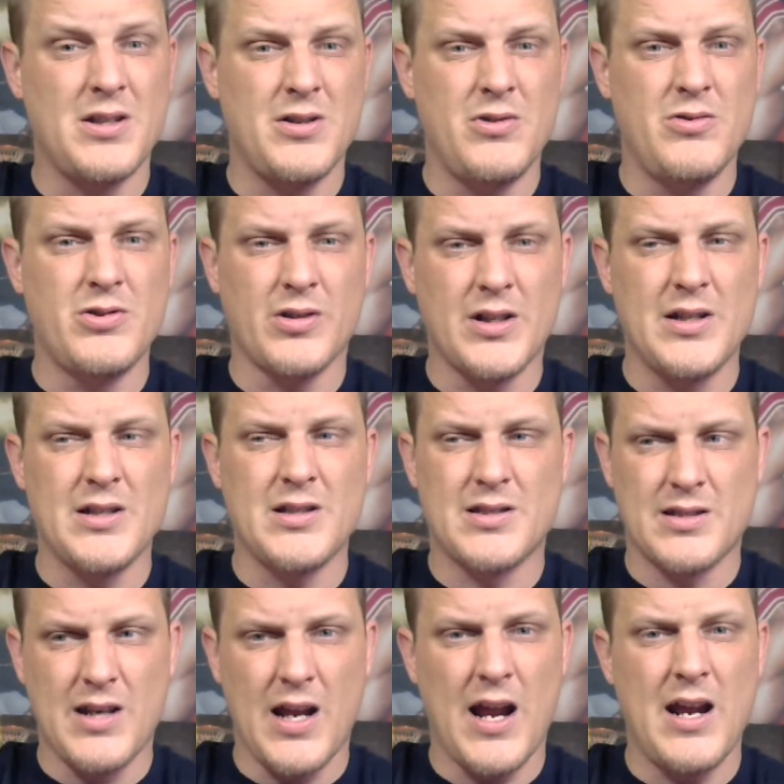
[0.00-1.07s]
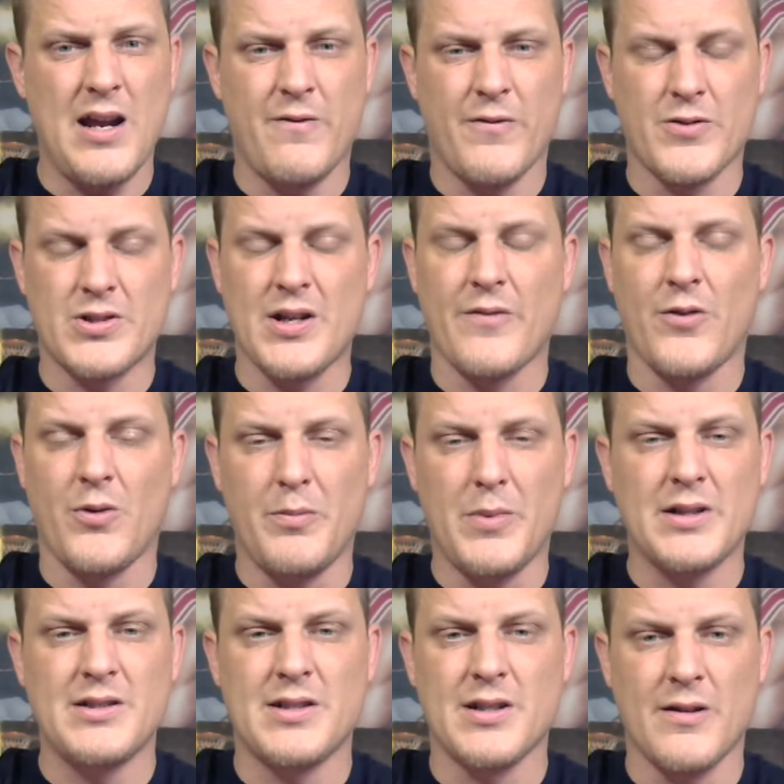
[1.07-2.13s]
It usually has stayed for several
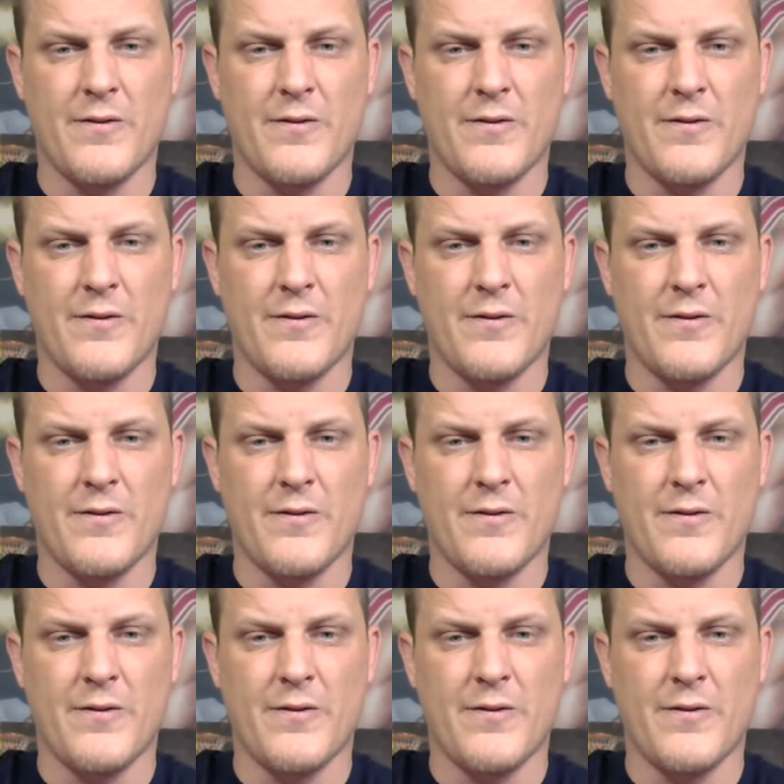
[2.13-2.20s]
months in